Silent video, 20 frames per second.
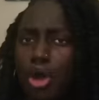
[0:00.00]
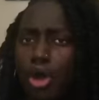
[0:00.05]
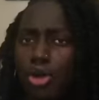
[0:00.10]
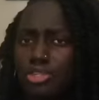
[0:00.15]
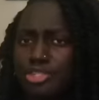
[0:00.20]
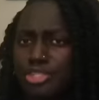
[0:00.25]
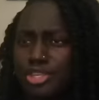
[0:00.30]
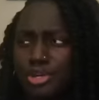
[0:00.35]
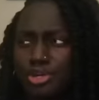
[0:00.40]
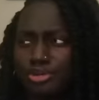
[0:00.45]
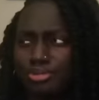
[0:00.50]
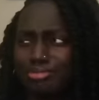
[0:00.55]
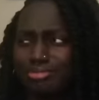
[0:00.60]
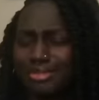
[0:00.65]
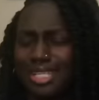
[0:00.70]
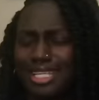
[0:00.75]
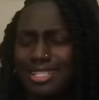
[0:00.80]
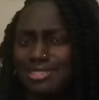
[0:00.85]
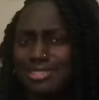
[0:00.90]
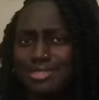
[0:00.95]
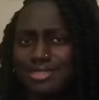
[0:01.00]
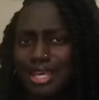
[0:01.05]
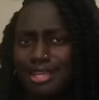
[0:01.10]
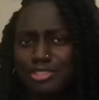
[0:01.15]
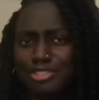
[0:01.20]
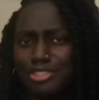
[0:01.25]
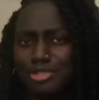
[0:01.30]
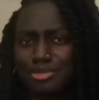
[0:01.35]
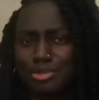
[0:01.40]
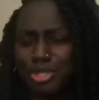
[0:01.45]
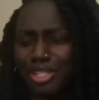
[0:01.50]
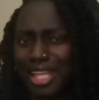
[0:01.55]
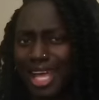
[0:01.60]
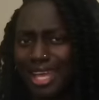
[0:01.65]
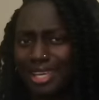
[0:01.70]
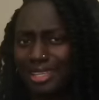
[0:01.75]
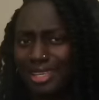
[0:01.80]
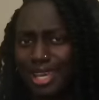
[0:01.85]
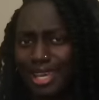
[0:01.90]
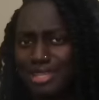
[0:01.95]
also asexual,
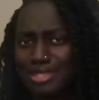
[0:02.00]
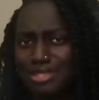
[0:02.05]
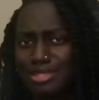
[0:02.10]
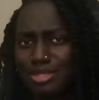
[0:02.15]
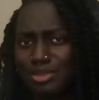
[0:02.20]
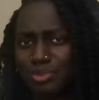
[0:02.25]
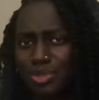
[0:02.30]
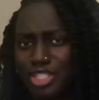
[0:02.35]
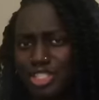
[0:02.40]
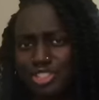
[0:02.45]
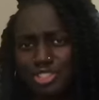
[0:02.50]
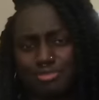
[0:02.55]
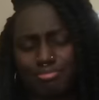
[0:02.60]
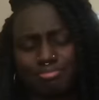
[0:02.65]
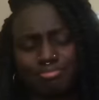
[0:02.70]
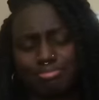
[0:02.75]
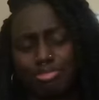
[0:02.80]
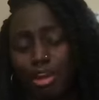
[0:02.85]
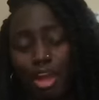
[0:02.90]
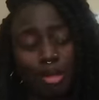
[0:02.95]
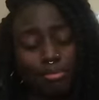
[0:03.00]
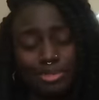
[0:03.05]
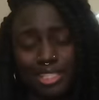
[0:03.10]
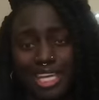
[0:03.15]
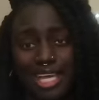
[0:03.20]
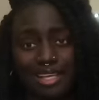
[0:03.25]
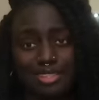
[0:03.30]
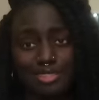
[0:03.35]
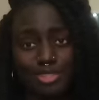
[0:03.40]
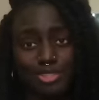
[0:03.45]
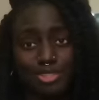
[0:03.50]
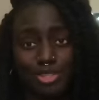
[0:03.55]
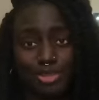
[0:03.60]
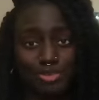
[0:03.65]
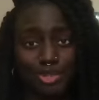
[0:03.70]
I guess, which probably has to do